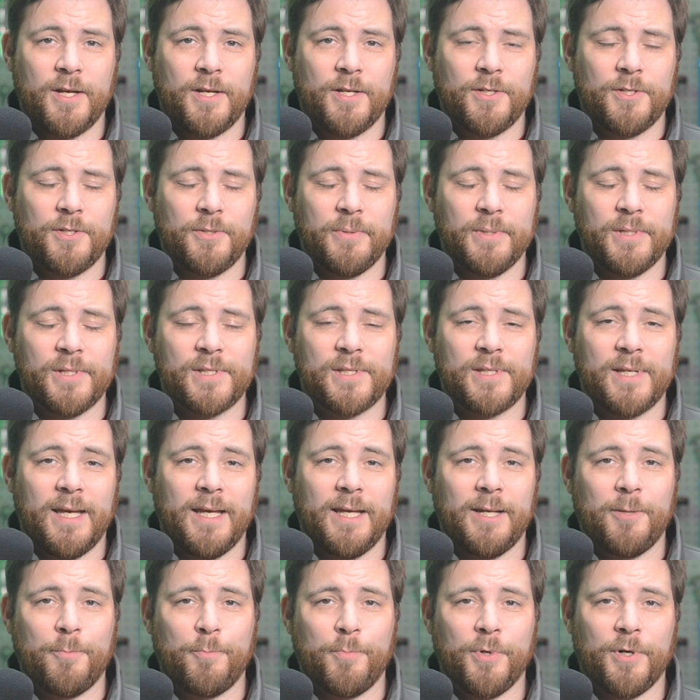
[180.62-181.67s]
to
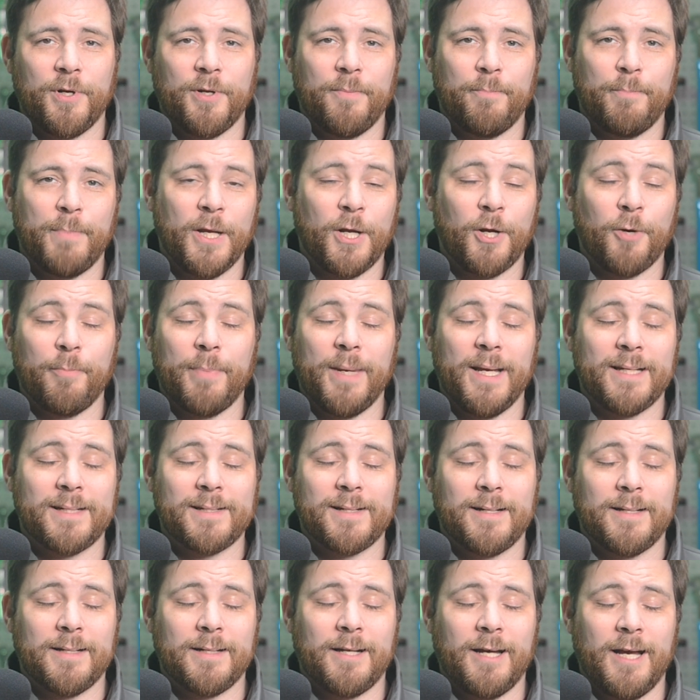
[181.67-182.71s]
instead put a bigger bet
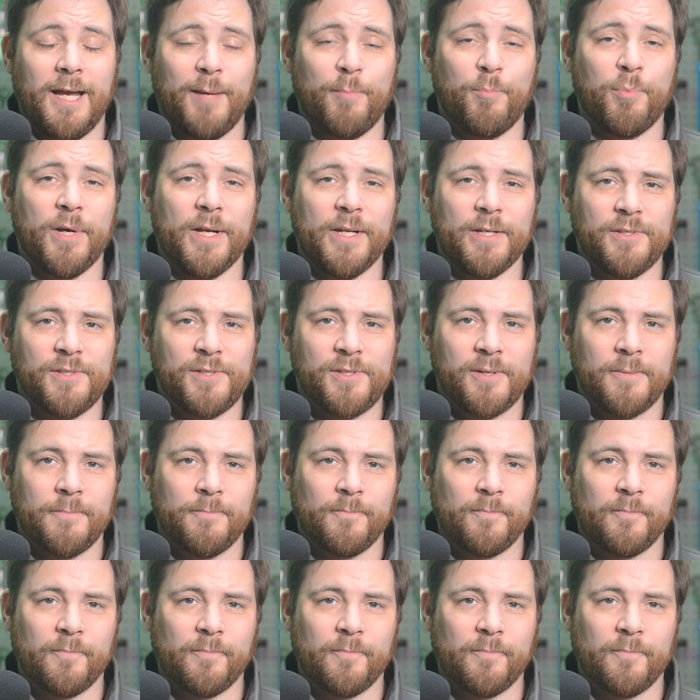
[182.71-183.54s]
on hybrids.